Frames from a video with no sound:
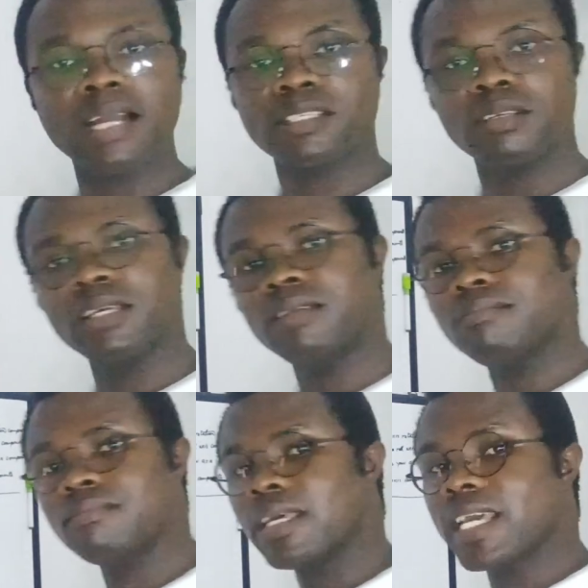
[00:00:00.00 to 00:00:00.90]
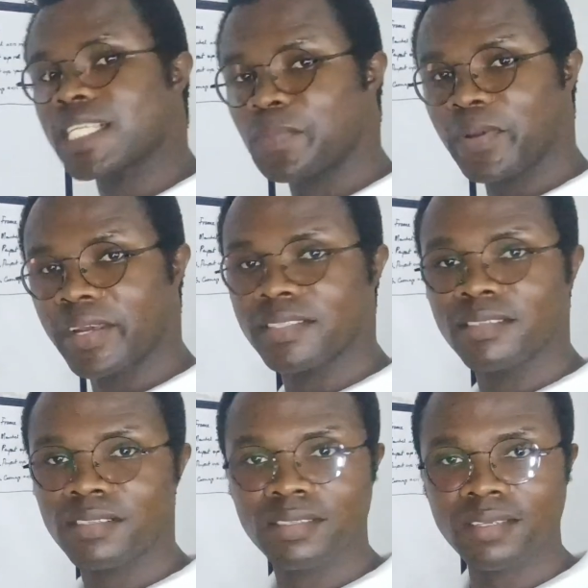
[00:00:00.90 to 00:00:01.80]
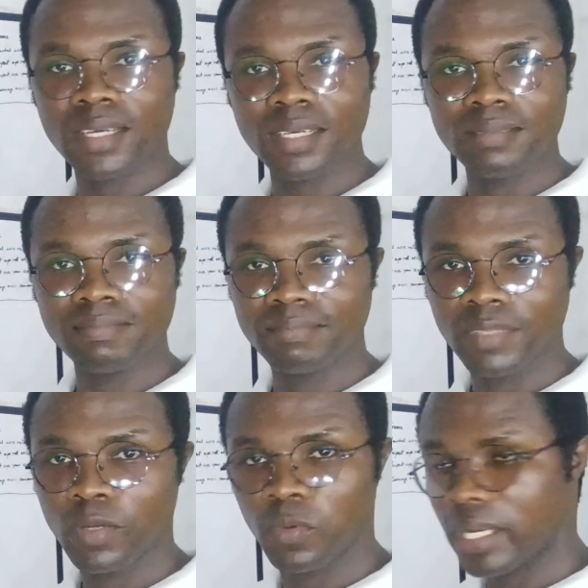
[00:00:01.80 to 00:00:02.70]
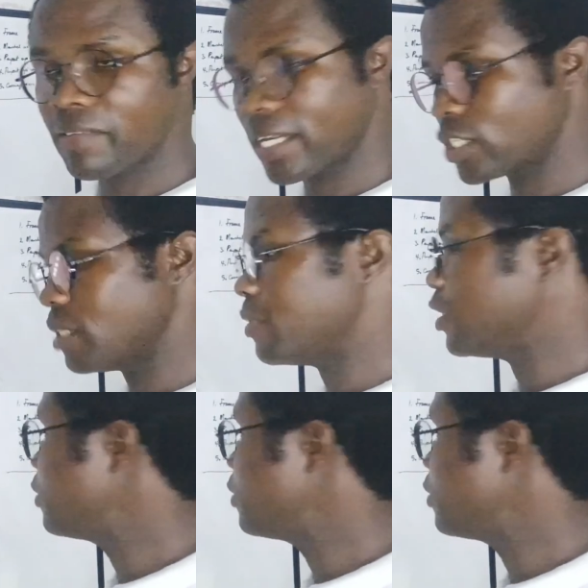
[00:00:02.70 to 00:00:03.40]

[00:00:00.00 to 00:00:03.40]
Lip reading: actually will never actually be